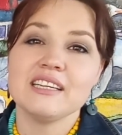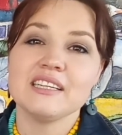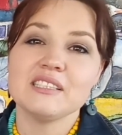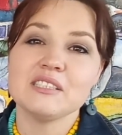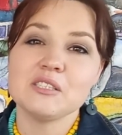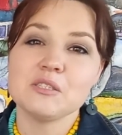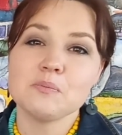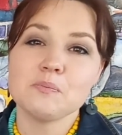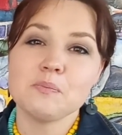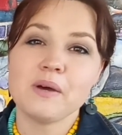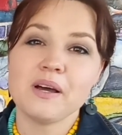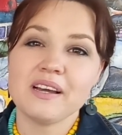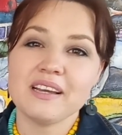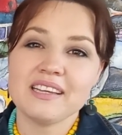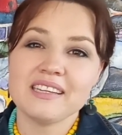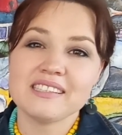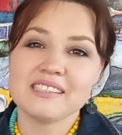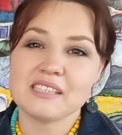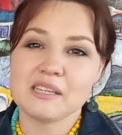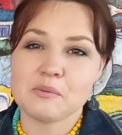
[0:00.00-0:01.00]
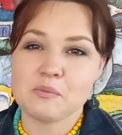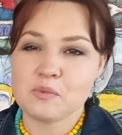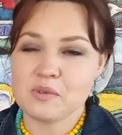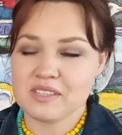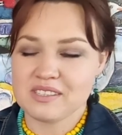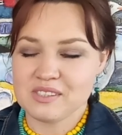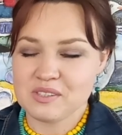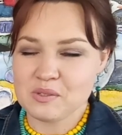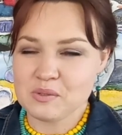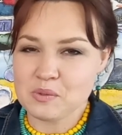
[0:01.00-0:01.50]
inspire
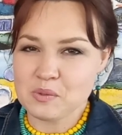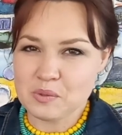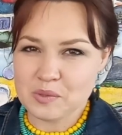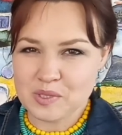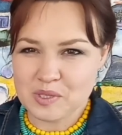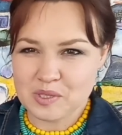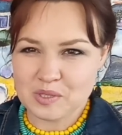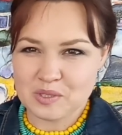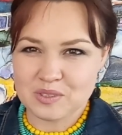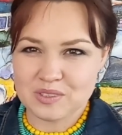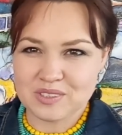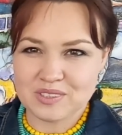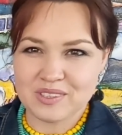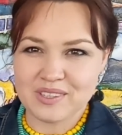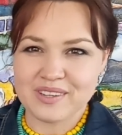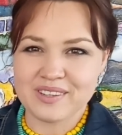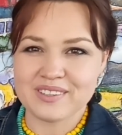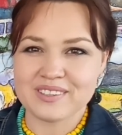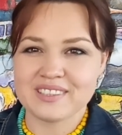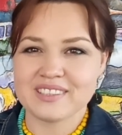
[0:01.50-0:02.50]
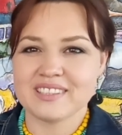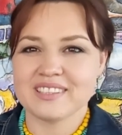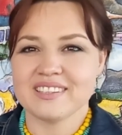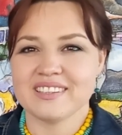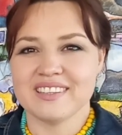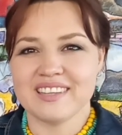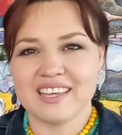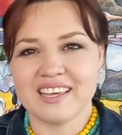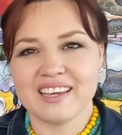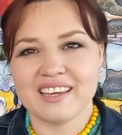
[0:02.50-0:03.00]
someone to also start
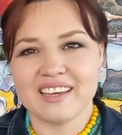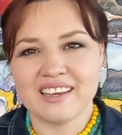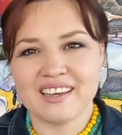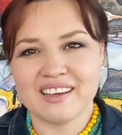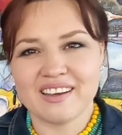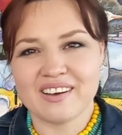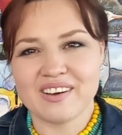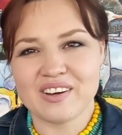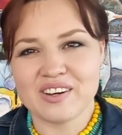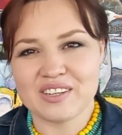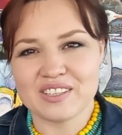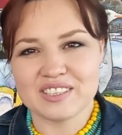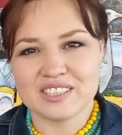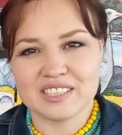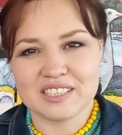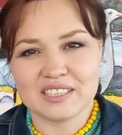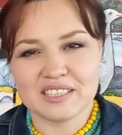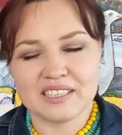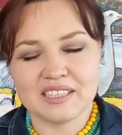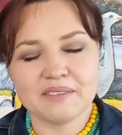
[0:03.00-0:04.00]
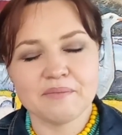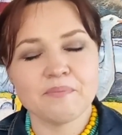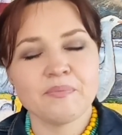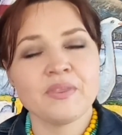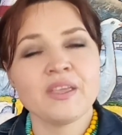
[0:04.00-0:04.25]
their art journey.